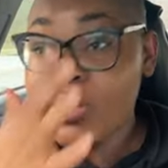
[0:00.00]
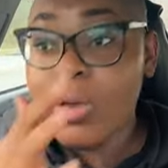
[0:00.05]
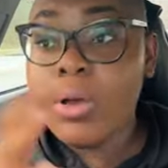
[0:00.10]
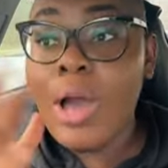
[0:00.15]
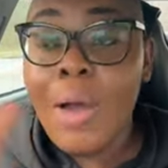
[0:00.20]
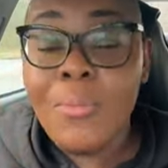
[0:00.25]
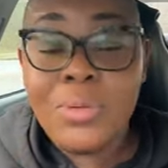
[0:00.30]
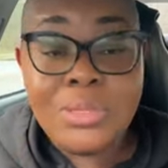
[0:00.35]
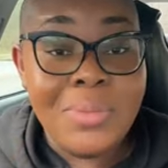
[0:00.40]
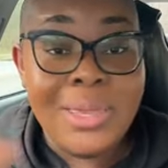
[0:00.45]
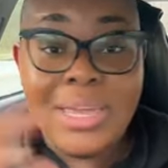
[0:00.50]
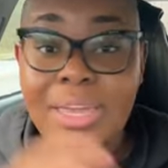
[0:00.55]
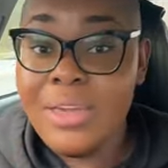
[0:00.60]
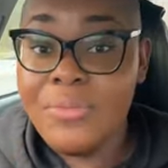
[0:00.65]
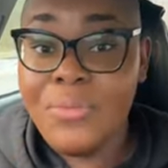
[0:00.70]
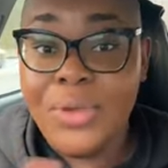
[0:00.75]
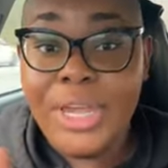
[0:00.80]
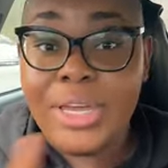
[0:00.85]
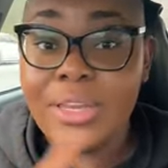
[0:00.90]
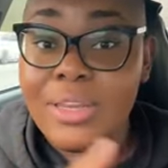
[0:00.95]
So God was
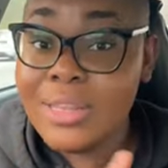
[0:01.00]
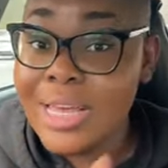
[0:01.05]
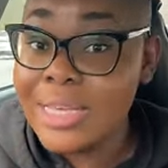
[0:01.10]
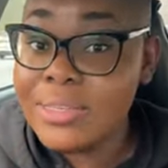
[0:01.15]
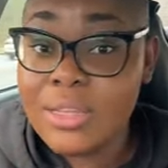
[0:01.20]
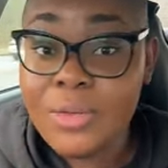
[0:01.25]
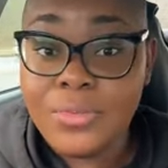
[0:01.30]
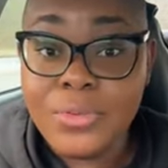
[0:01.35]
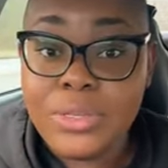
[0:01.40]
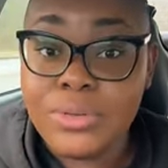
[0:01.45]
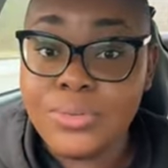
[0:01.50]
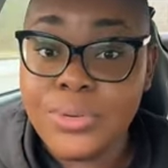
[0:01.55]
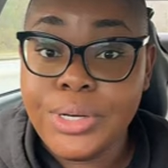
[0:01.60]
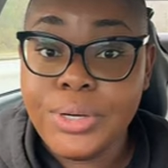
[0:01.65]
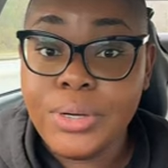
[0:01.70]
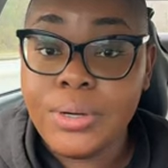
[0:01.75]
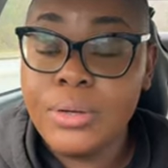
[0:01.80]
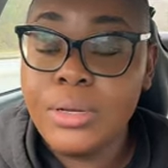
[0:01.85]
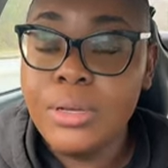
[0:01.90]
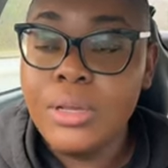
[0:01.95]
making it very clear that stuff is
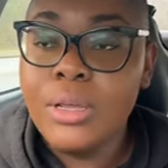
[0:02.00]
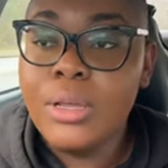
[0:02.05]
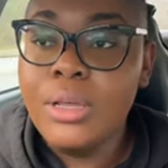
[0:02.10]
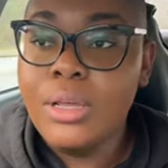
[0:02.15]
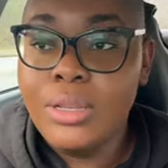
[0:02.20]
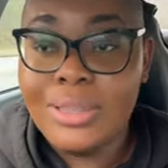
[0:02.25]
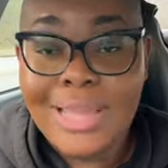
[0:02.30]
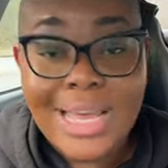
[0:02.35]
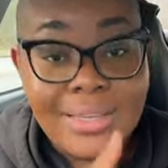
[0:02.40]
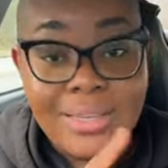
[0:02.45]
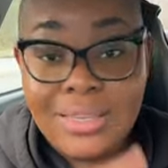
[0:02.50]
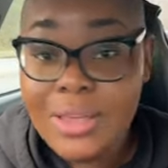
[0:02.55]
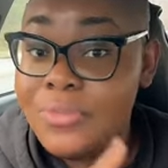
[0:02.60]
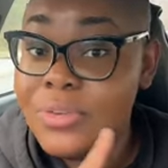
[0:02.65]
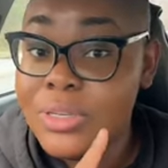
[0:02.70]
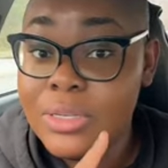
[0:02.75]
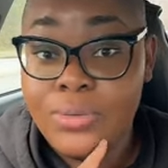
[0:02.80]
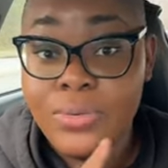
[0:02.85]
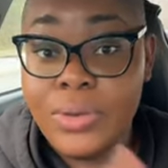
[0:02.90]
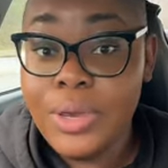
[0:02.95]
real. That
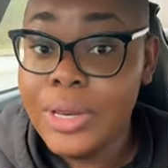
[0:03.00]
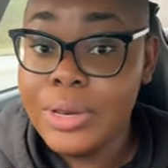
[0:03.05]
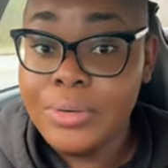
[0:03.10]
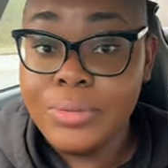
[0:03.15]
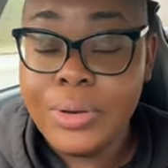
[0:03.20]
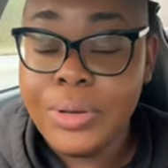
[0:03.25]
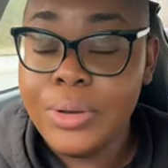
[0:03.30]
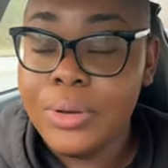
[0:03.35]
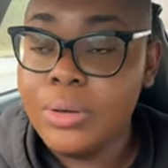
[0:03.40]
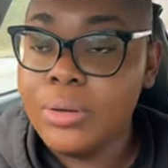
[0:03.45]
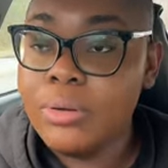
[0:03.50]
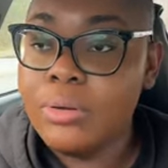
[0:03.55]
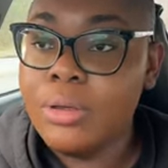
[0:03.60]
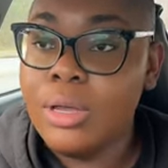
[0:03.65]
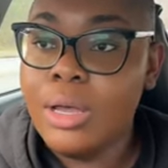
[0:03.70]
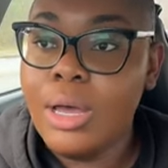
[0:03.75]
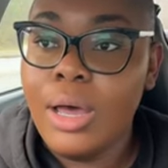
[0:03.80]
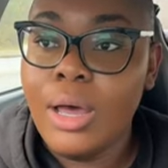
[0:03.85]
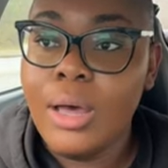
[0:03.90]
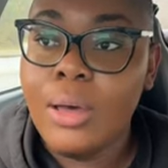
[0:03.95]
stuff is very real,
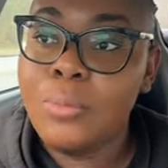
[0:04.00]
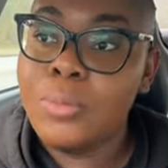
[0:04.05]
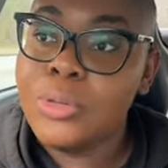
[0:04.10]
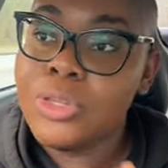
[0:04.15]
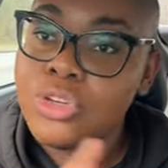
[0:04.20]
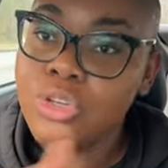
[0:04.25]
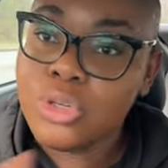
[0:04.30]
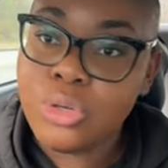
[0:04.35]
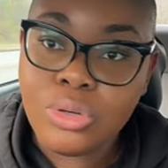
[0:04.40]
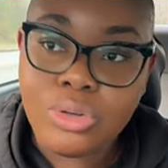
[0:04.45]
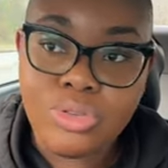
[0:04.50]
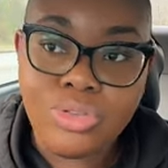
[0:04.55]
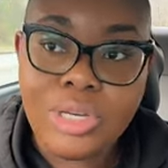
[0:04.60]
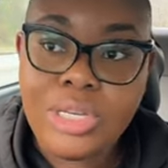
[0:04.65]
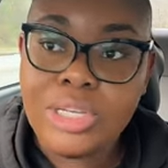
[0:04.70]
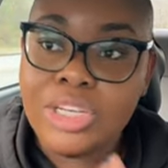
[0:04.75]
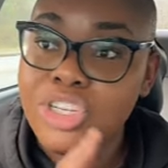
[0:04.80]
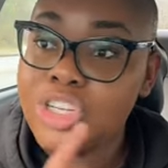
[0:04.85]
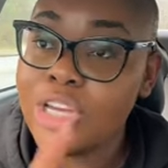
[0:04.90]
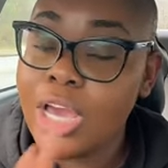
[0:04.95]
um with the
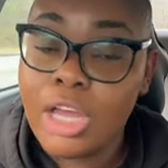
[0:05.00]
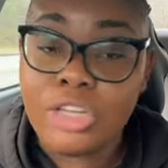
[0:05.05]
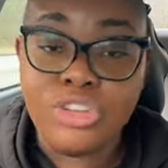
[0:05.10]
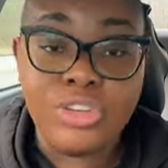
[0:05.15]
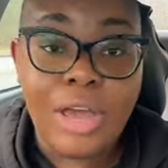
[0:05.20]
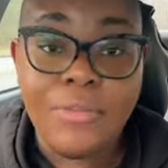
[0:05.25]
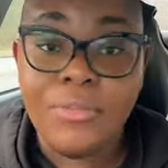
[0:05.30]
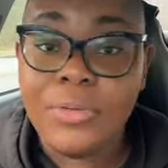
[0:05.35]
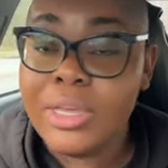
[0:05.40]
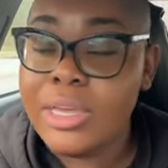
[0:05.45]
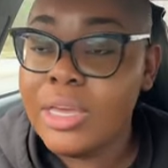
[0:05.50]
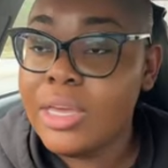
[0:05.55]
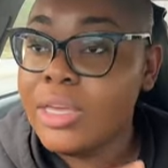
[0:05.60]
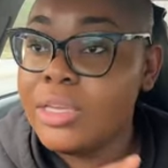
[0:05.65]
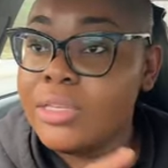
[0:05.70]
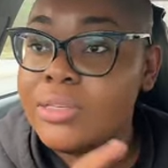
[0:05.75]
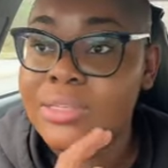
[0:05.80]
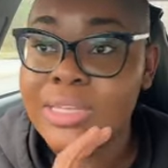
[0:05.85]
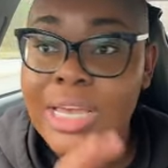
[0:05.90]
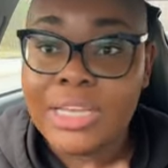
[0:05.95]
children, the child
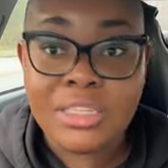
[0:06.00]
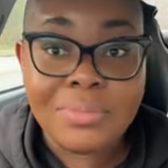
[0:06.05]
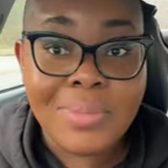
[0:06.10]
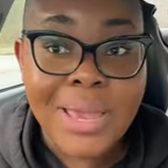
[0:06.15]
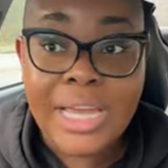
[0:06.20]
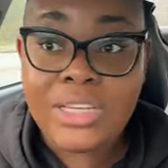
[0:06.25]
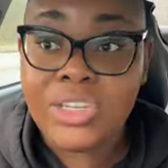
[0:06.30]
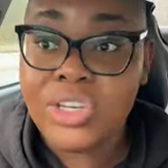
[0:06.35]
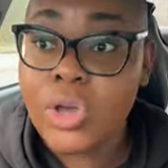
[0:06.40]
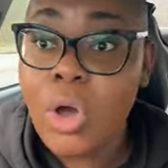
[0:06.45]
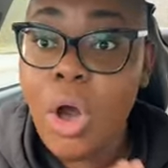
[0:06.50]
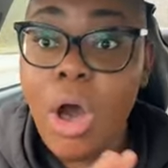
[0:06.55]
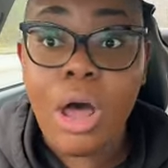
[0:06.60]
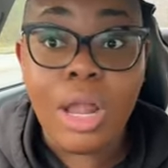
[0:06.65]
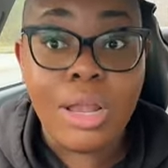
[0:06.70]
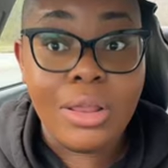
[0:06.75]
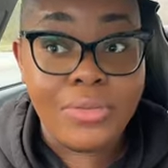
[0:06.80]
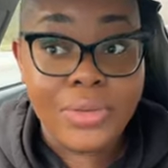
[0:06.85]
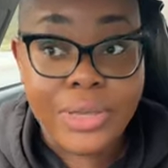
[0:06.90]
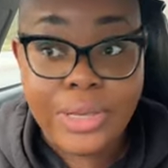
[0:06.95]
trafficking, sex magic,
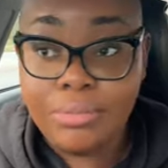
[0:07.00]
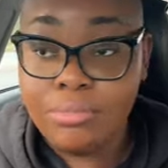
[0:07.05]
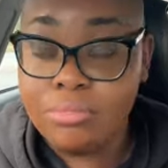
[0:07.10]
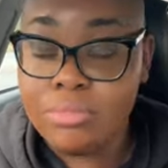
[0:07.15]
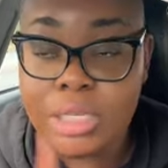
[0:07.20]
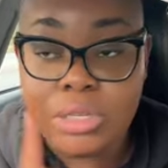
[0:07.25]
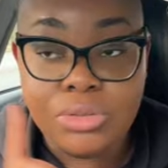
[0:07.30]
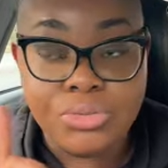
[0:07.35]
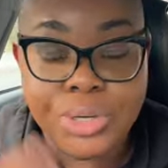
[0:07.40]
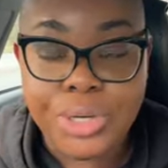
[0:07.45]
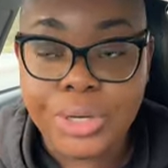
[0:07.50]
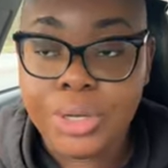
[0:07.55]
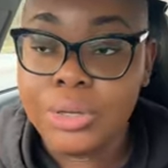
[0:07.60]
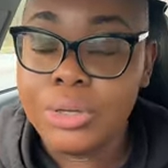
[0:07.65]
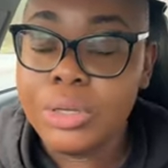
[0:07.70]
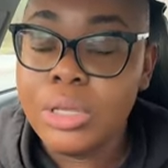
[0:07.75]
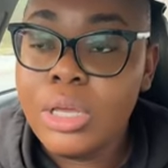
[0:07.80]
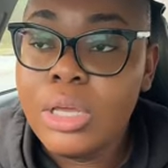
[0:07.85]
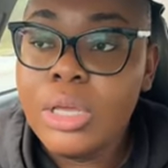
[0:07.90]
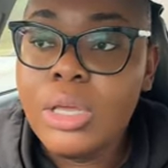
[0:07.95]
all of it. It's
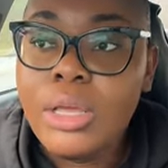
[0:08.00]
real.